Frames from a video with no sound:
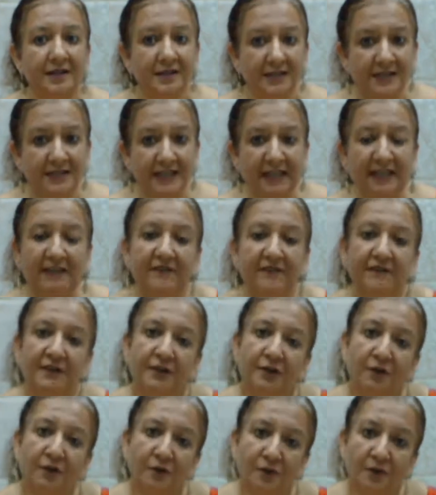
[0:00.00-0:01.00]
self, in
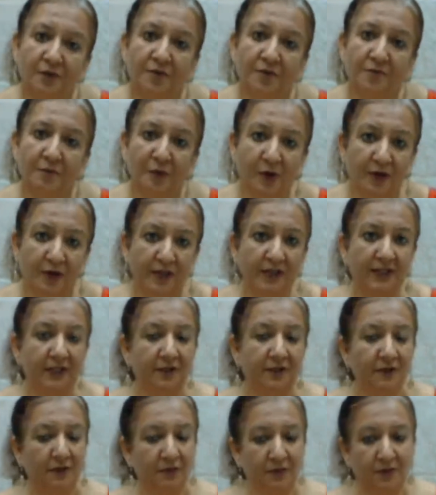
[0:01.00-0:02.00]
your own body, in
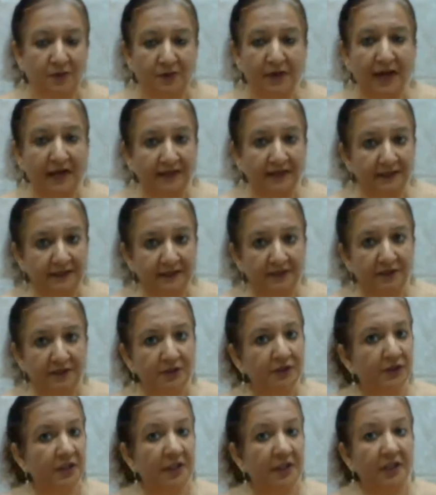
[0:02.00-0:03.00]
your own
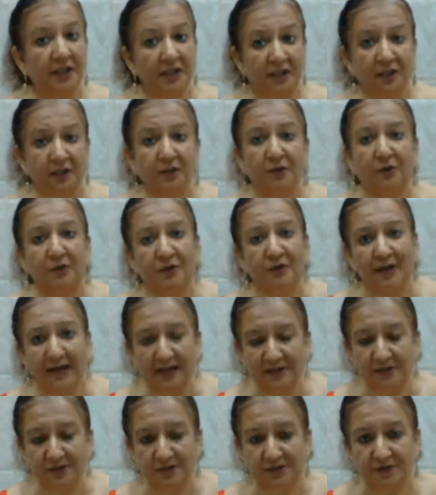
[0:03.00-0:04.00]
attitude, in your own
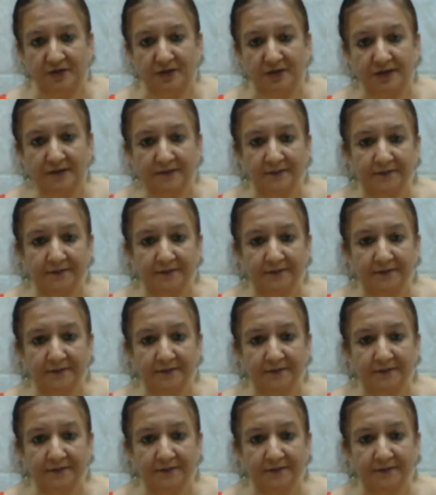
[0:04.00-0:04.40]
actions.